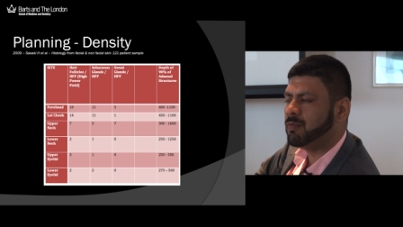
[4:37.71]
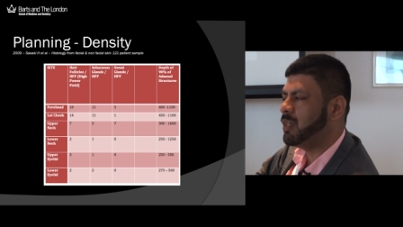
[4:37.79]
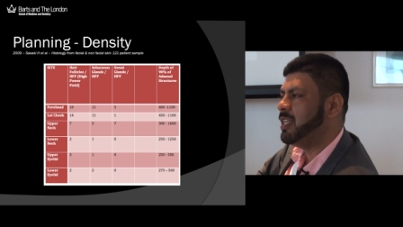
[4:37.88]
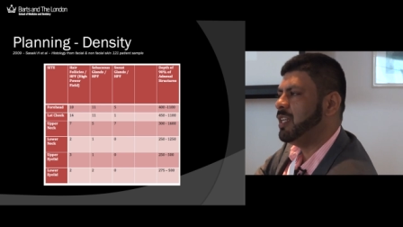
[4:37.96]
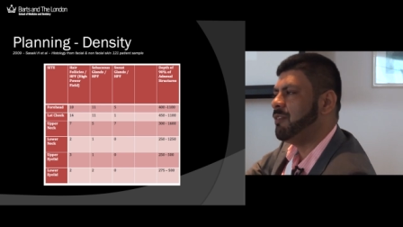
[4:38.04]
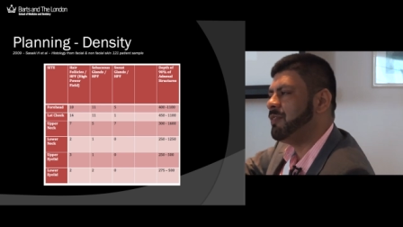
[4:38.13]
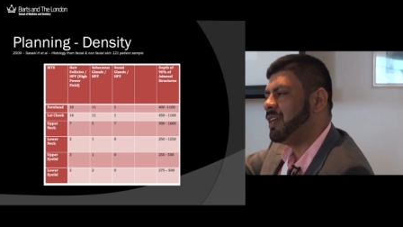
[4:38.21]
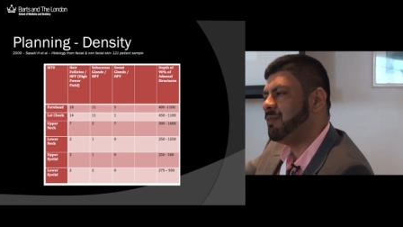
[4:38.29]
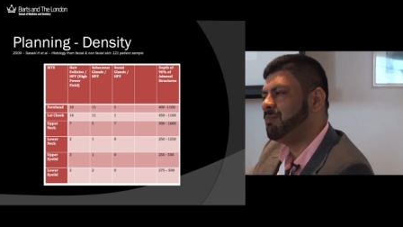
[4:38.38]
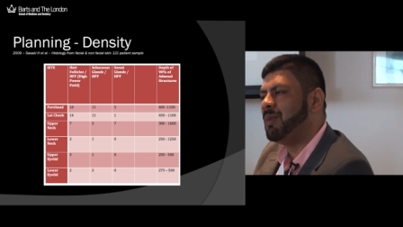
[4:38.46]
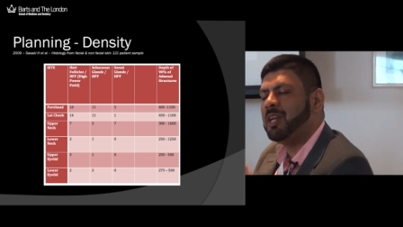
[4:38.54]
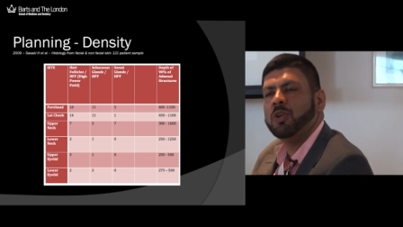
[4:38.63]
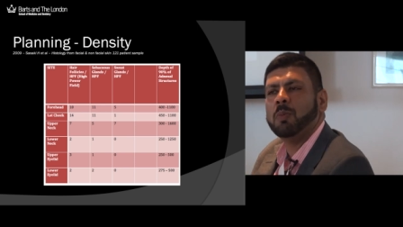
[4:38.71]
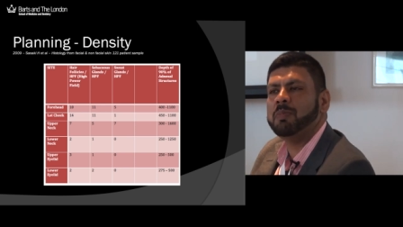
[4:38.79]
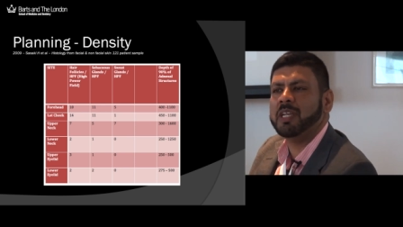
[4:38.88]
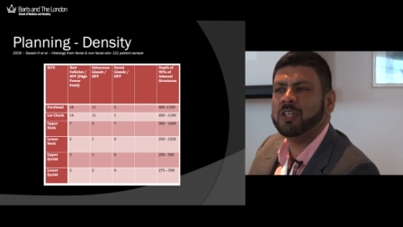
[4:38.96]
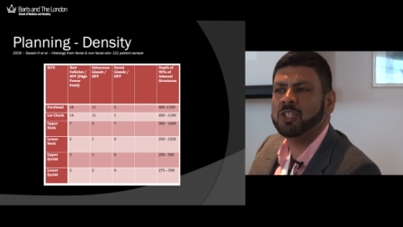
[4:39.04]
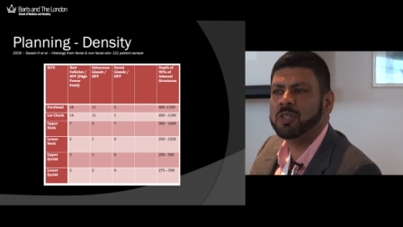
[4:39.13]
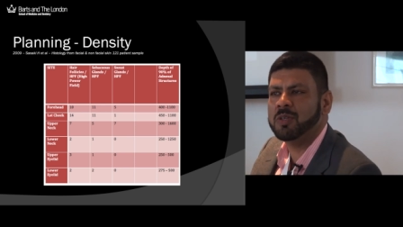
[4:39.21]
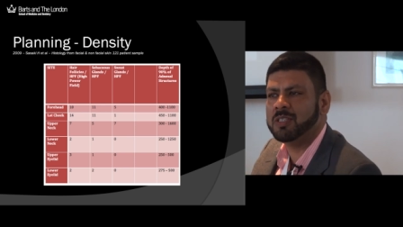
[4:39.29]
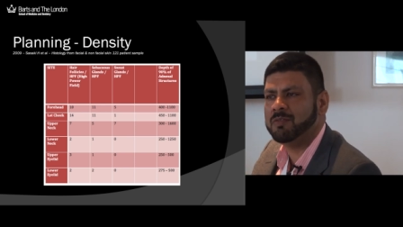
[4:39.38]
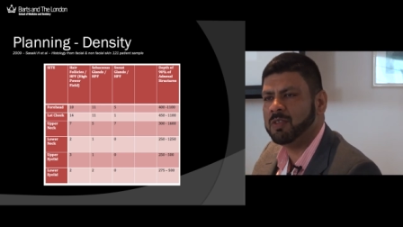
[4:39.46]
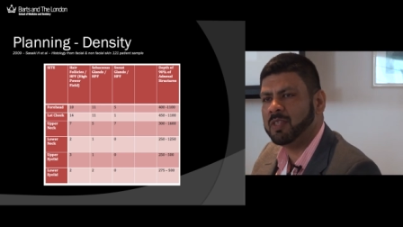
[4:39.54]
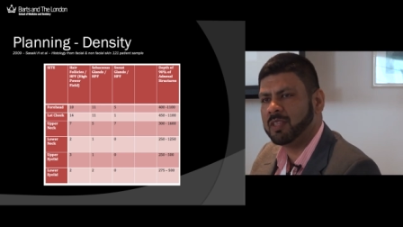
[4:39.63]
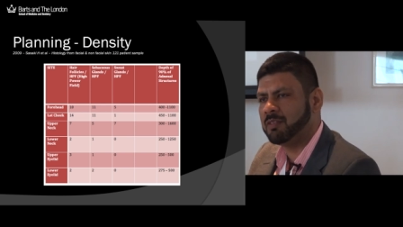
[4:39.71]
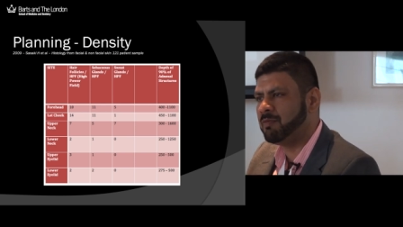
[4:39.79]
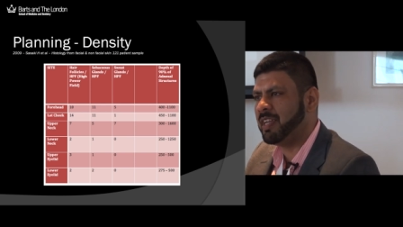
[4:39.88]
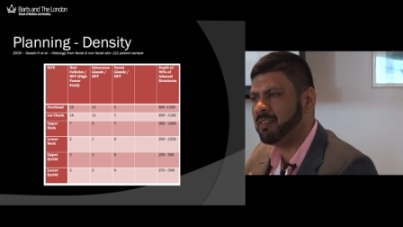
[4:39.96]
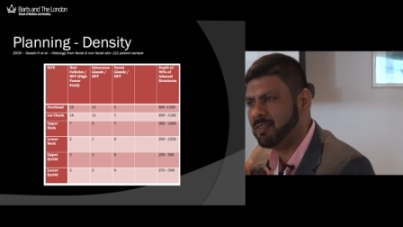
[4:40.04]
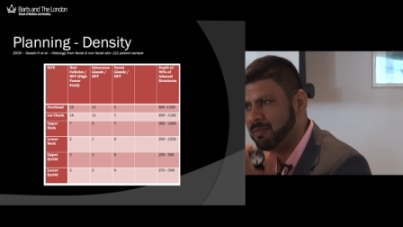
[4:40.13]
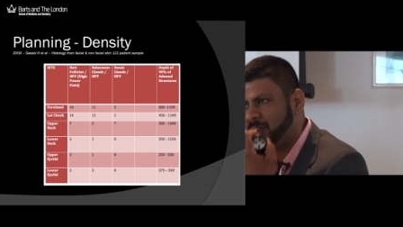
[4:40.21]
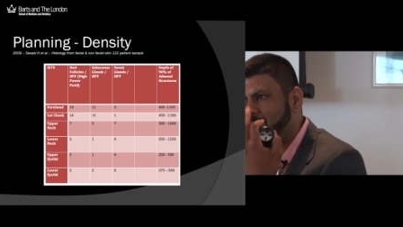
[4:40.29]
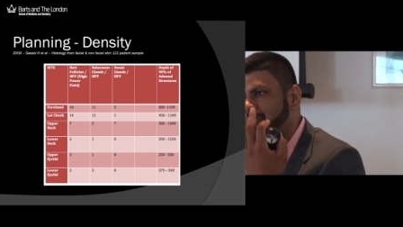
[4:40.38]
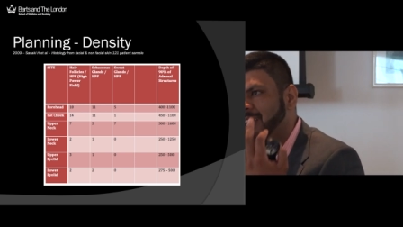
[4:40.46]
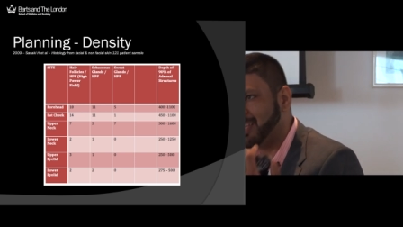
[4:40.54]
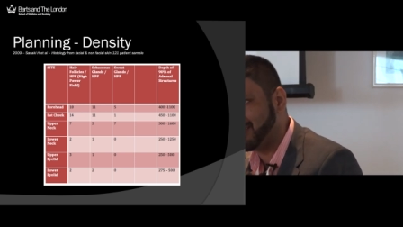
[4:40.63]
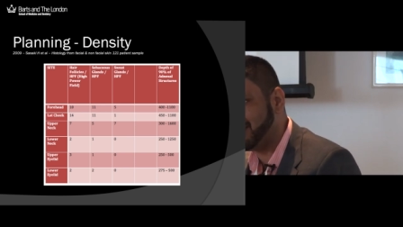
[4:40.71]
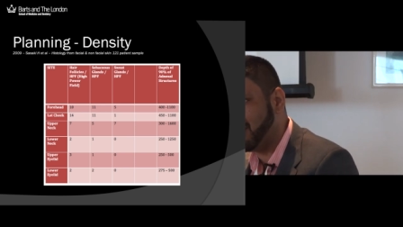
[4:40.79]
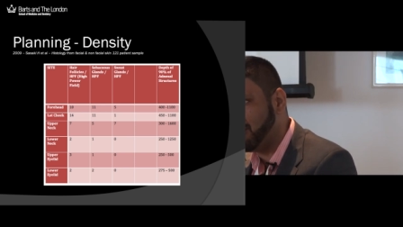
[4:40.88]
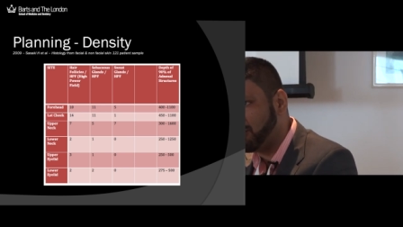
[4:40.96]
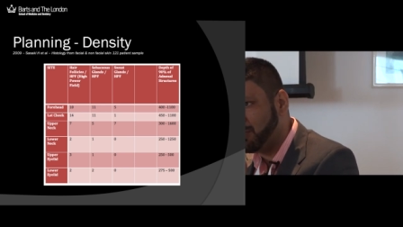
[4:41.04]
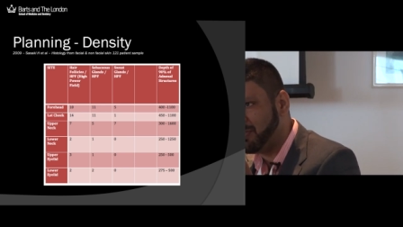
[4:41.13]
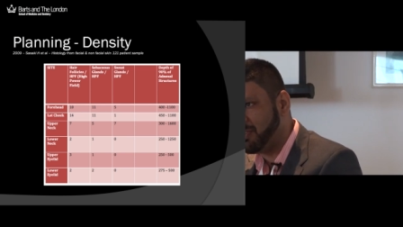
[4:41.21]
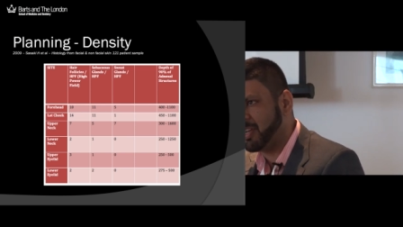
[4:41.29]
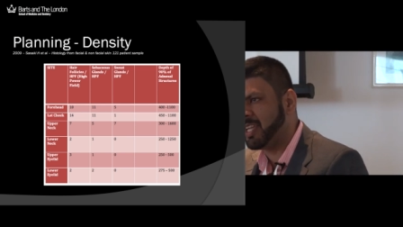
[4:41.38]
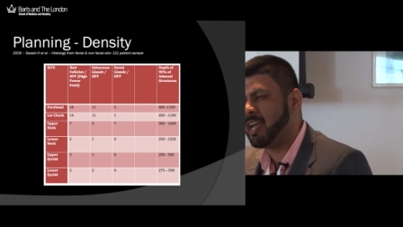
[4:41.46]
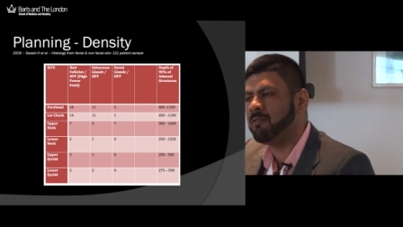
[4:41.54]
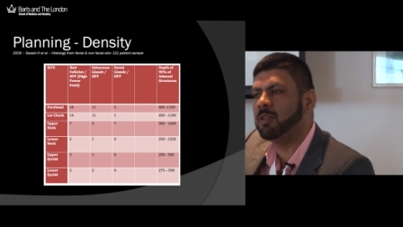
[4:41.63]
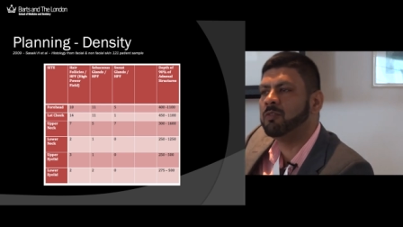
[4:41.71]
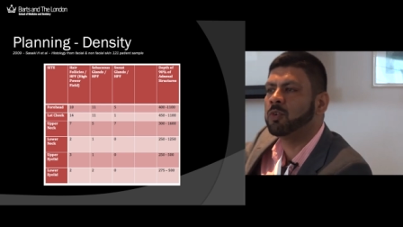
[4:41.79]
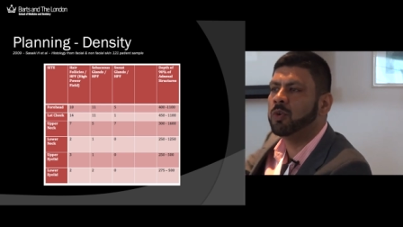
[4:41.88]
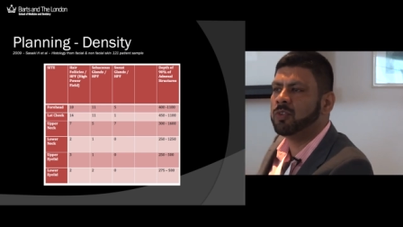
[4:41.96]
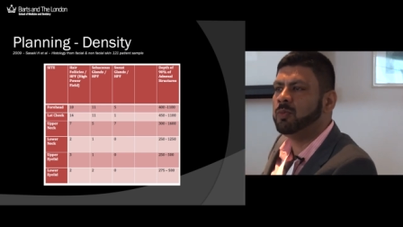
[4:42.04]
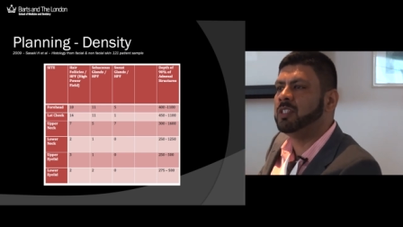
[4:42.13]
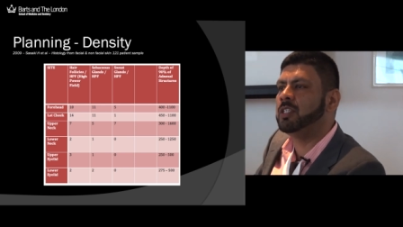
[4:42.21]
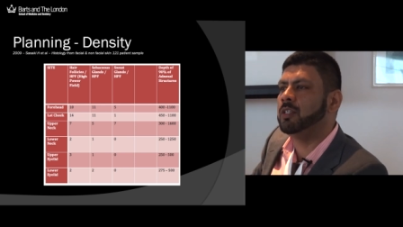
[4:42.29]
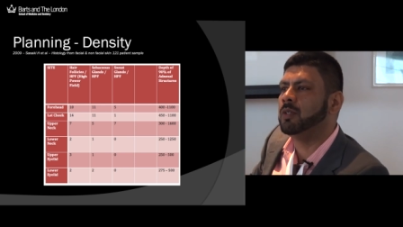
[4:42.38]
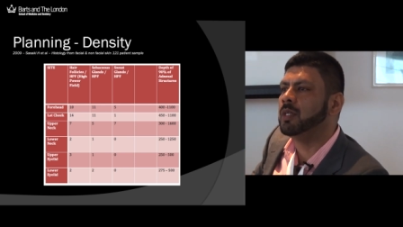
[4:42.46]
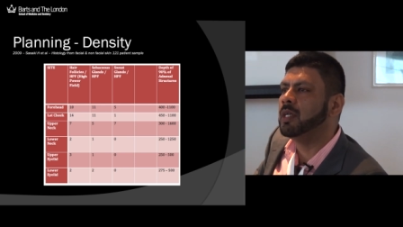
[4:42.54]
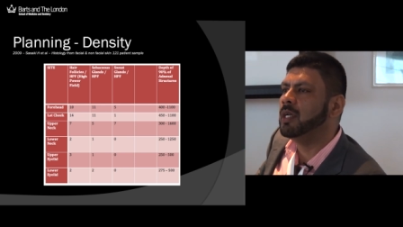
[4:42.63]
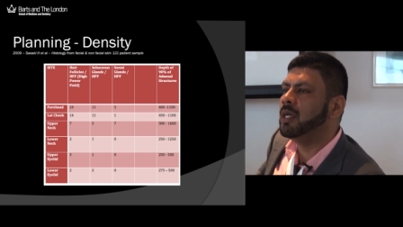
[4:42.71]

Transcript: Funny enough, that might not be intuitive. You think the face is a very delicate area, we'd be very careful. Of course we do.